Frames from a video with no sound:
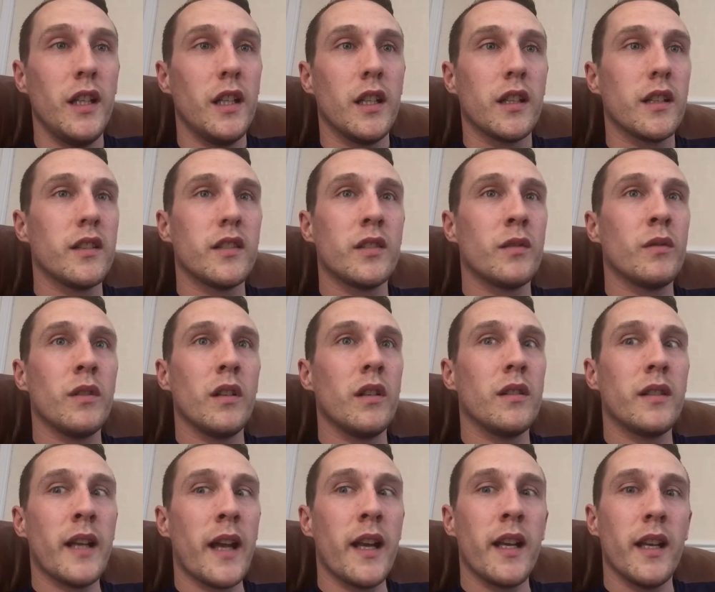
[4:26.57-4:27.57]
because
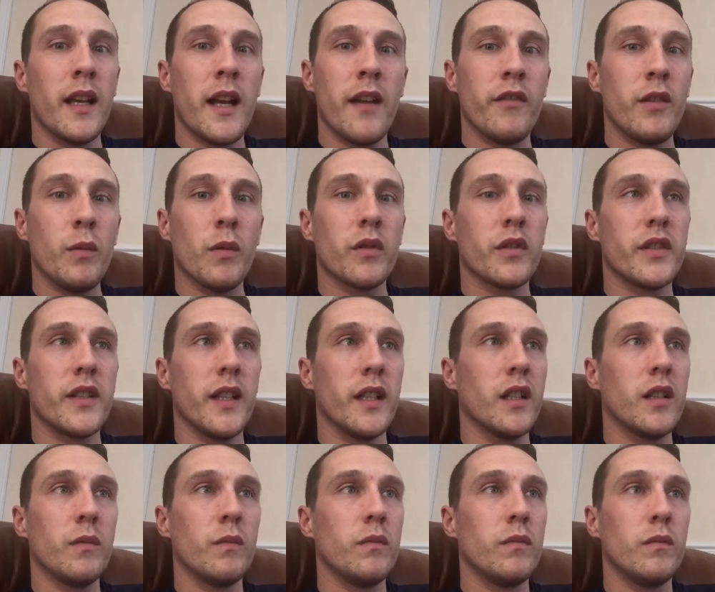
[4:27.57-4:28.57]
then everyone's
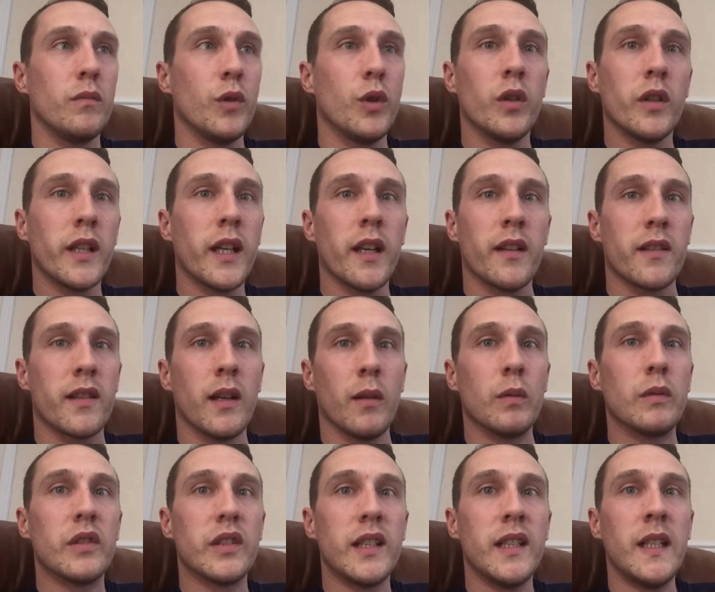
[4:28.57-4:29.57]
thinking we're going to get
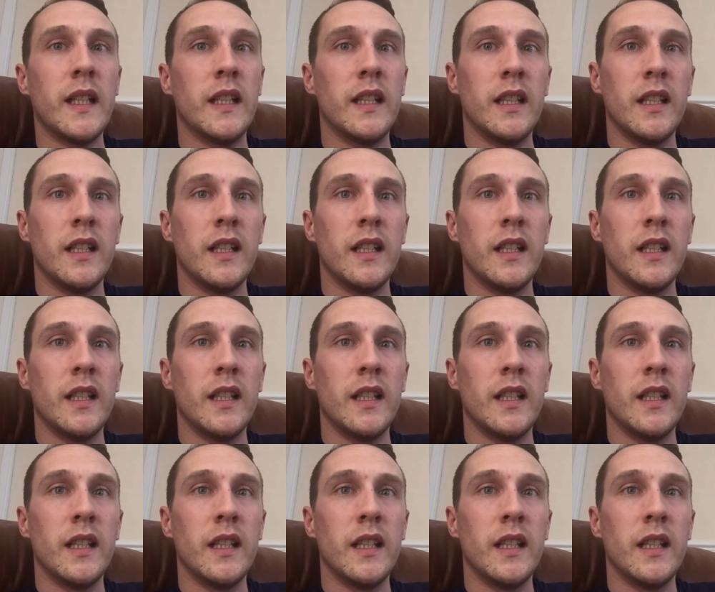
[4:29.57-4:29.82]
trounced here.